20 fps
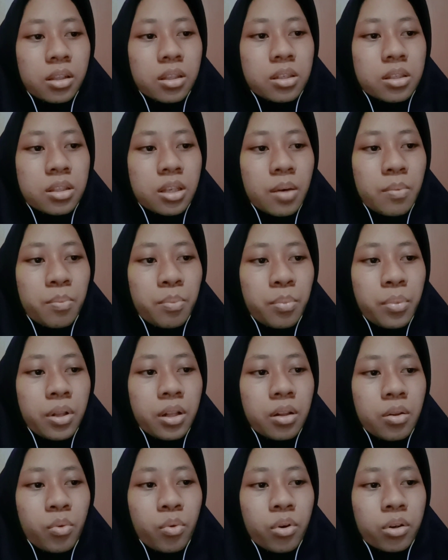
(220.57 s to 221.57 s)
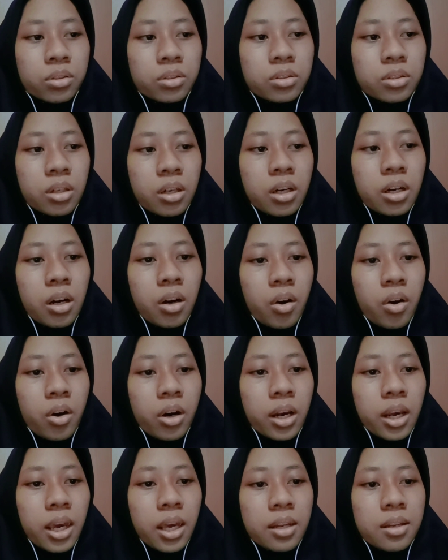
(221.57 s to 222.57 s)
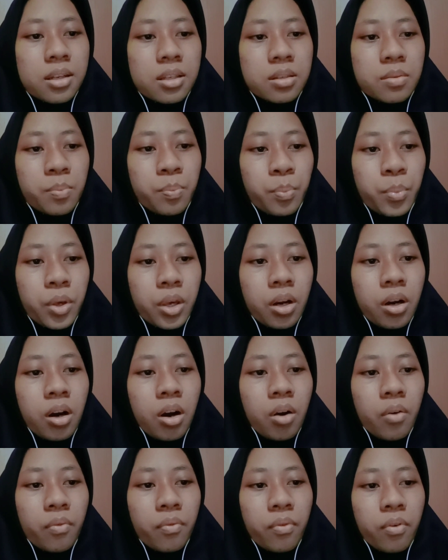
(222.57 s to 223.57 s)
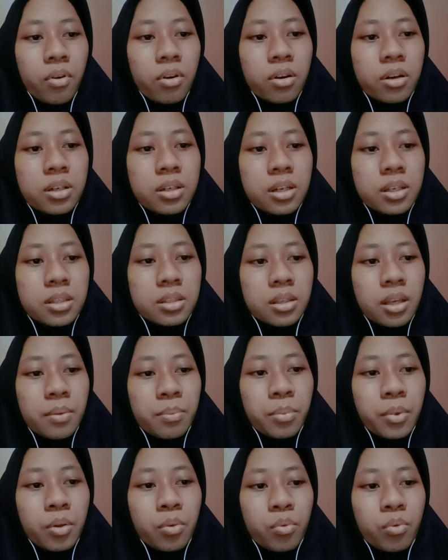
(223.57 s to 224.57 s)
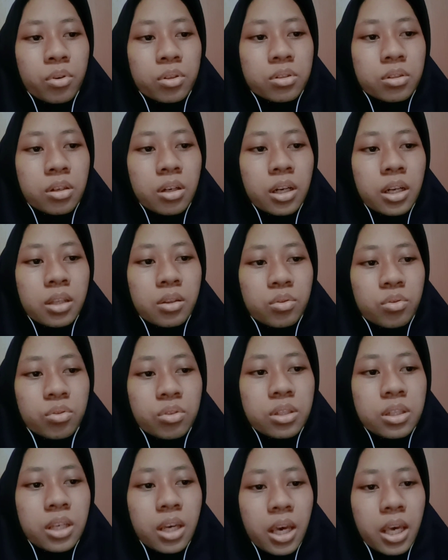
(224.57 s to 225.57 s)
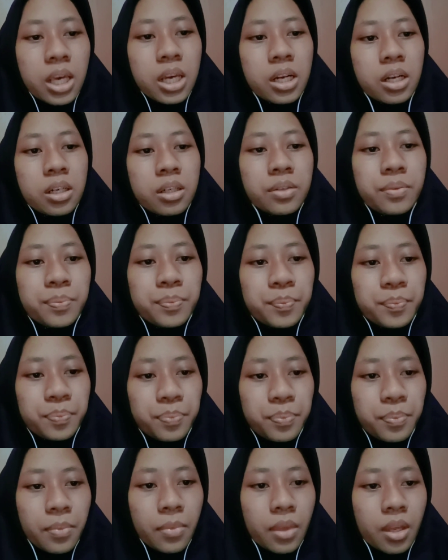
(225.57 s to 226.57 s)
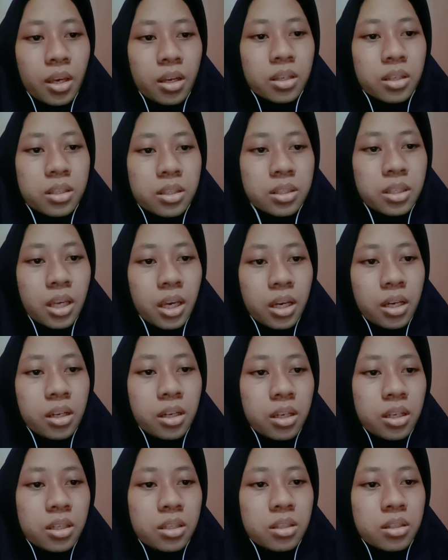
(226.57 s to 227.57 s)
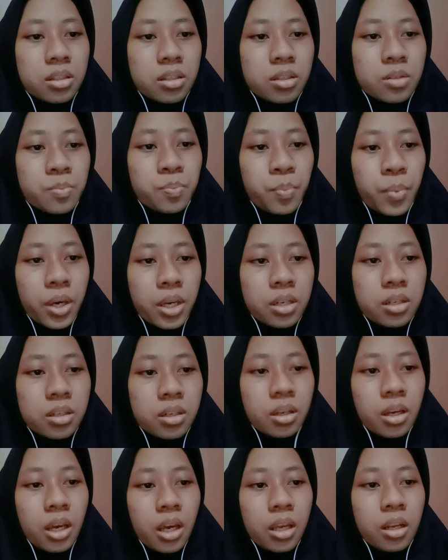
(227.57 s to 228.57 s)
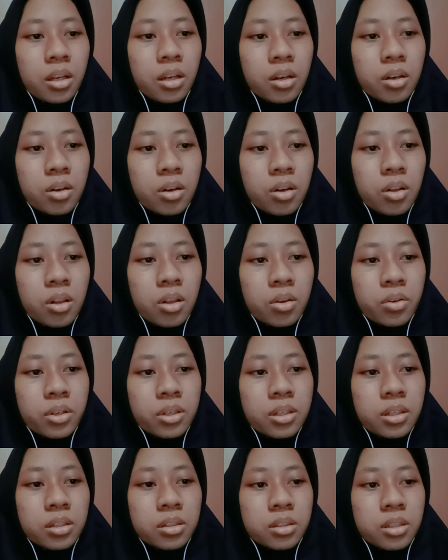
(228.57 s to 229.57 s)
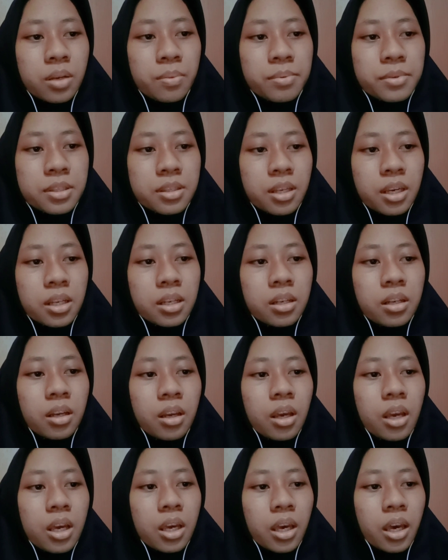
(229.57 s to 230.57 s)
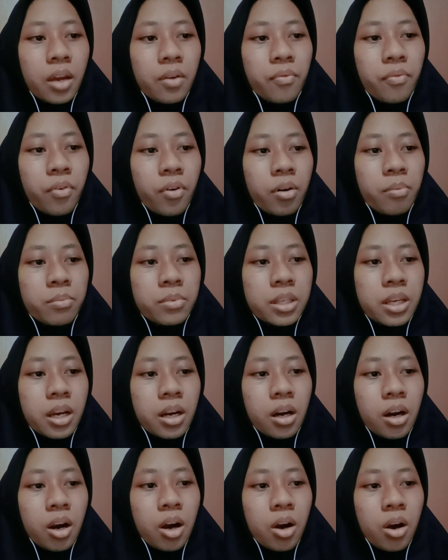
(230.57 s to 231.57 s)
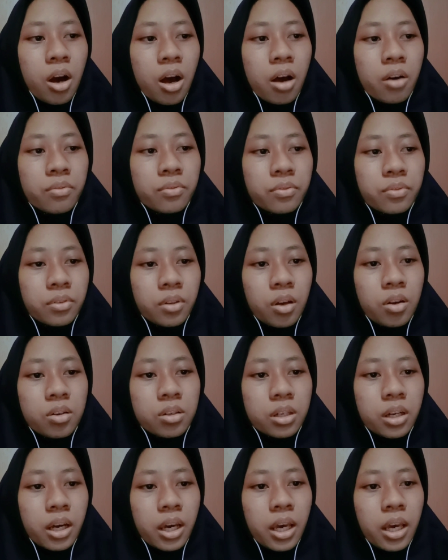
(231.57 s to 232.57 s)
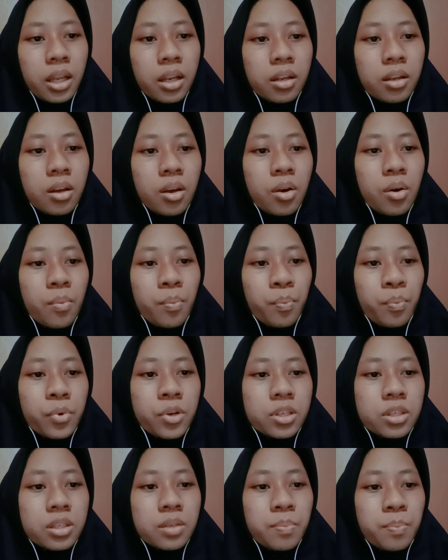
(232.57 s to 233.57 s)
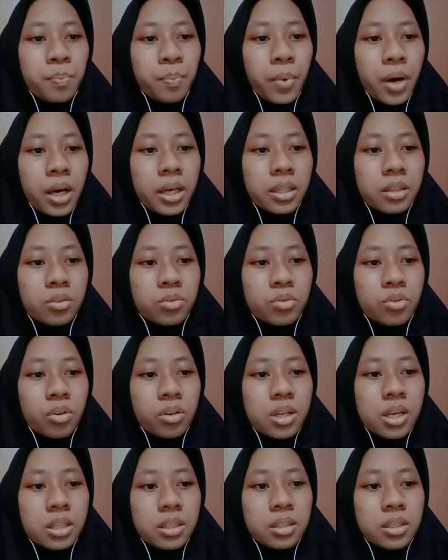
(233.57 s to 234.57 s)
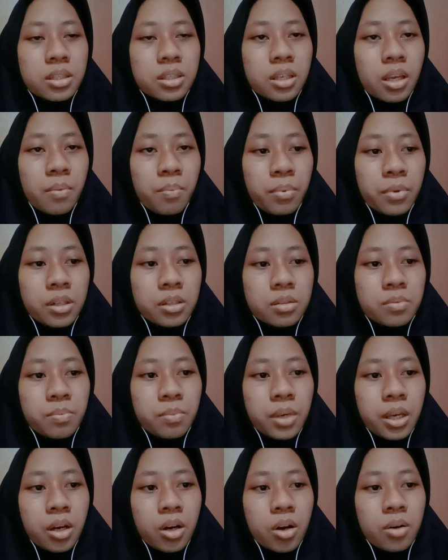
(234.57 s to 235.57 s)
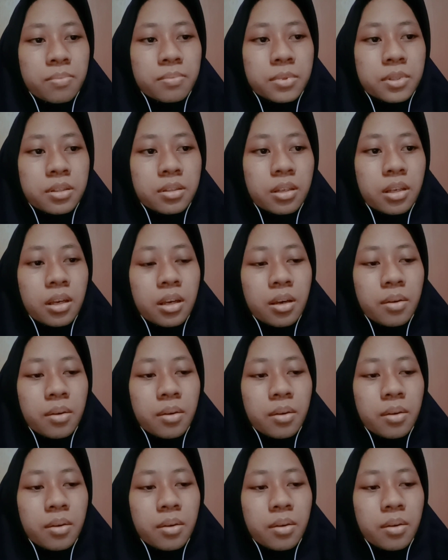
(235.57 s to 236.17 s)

the sample water or can disappear for sample water into the air. Second is suspended and colloidal substance can form their own flock and precipitate so that the samples becomes